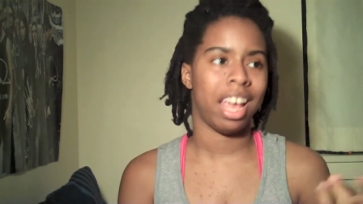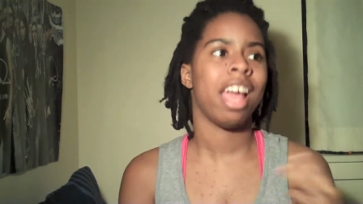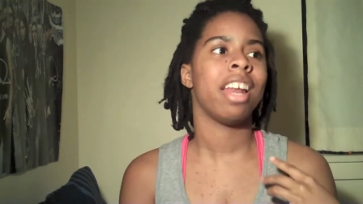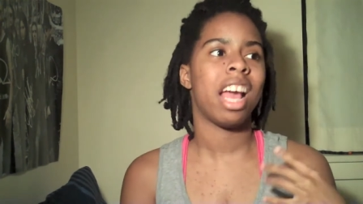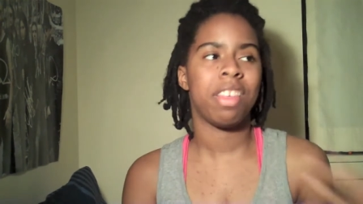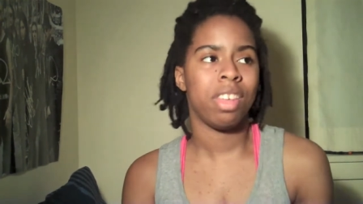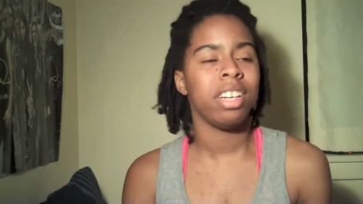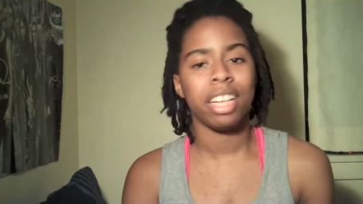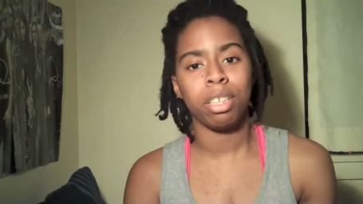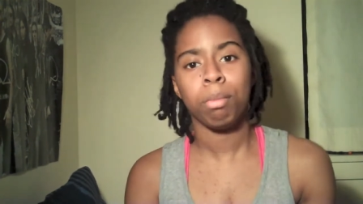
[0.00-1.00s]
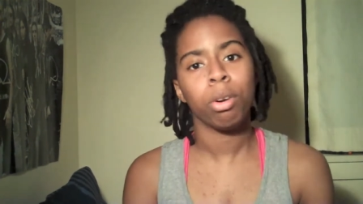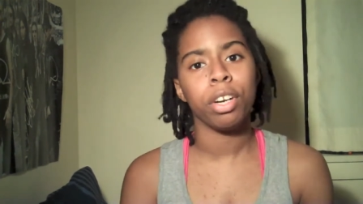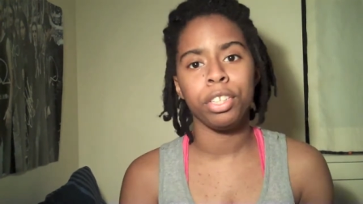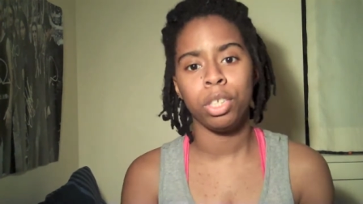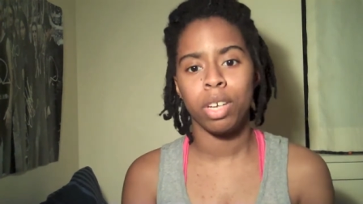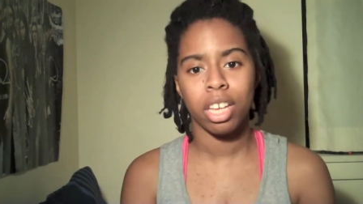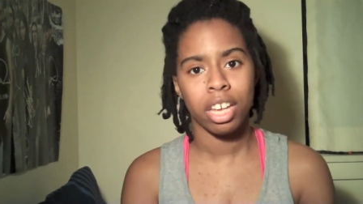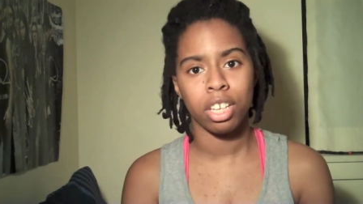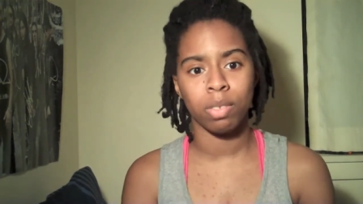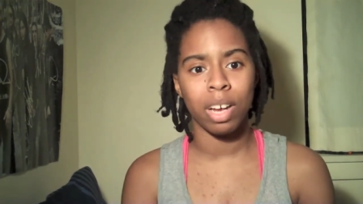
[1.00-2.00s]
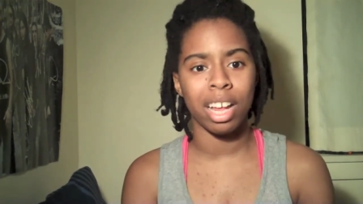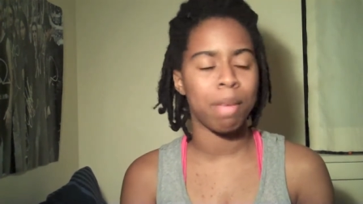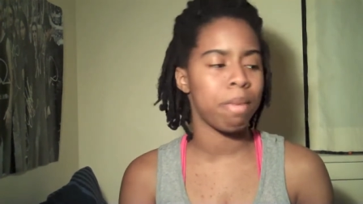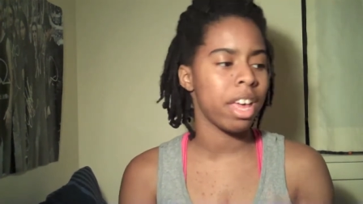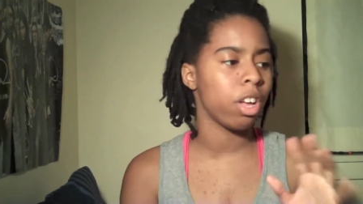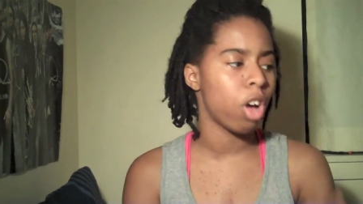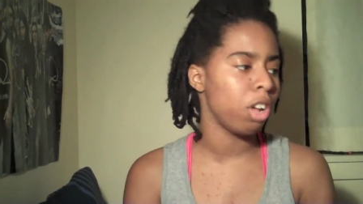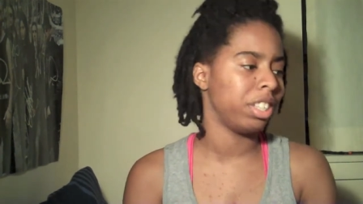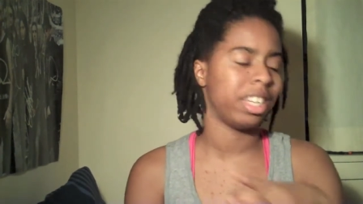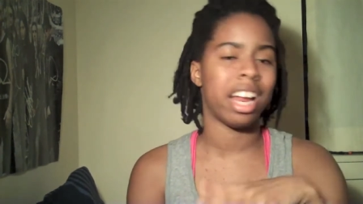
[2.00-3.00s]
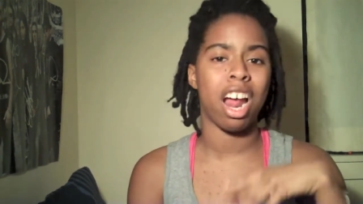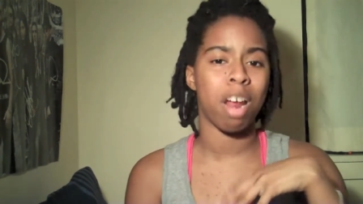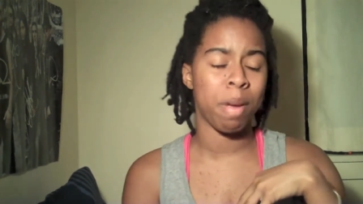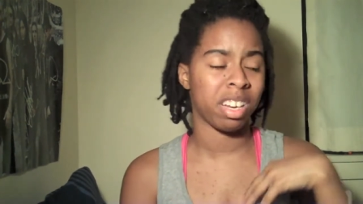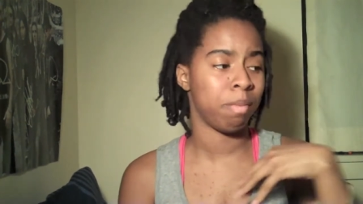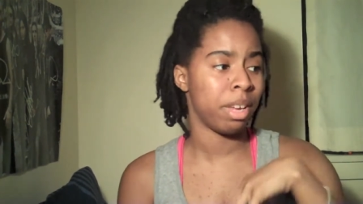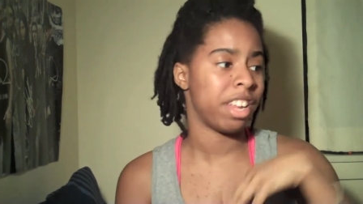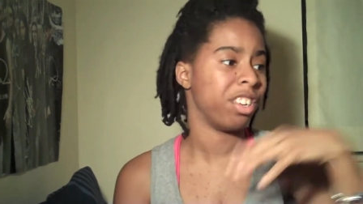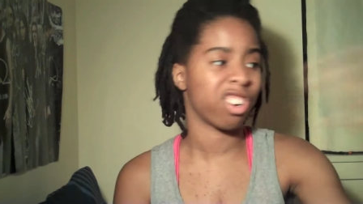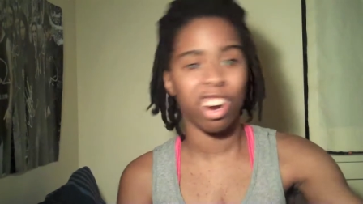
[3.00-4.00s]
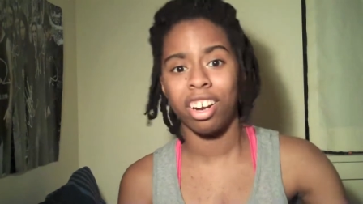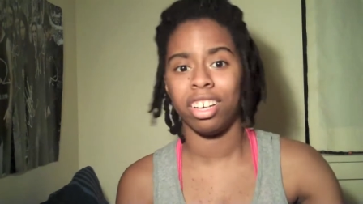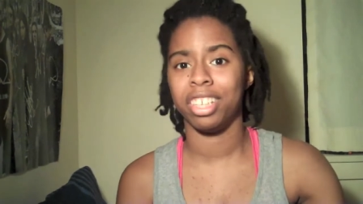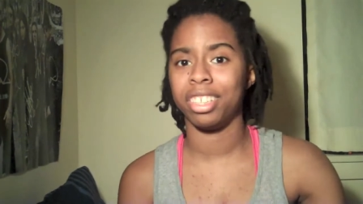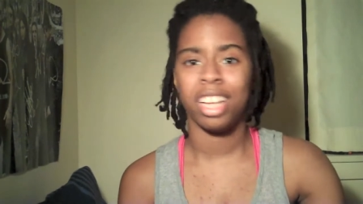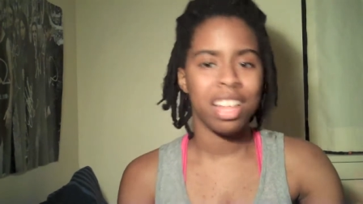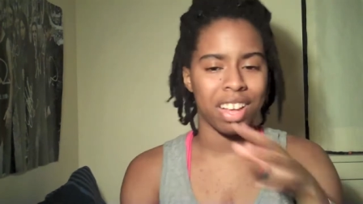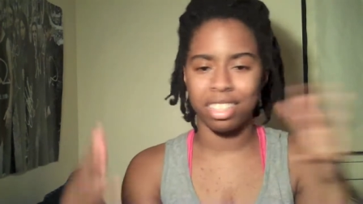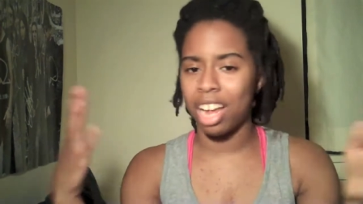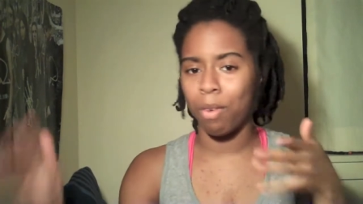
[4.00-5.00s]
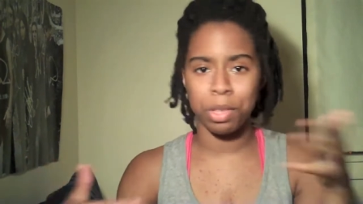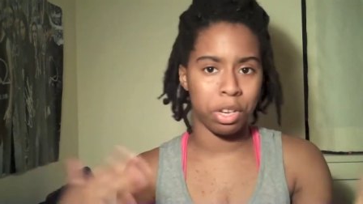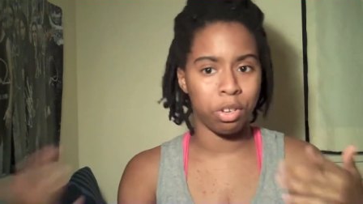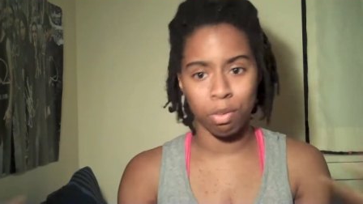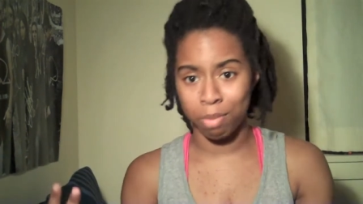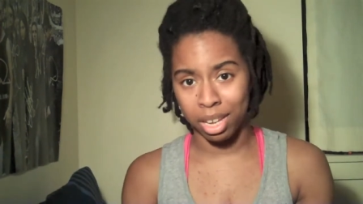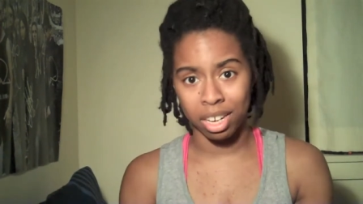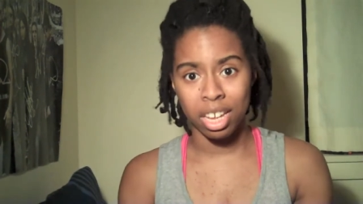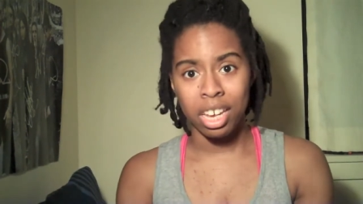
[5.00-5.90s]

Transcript: And I think that's important to a king as well. And being cold does not automatically mean that you're heartless. That's not what the two mean.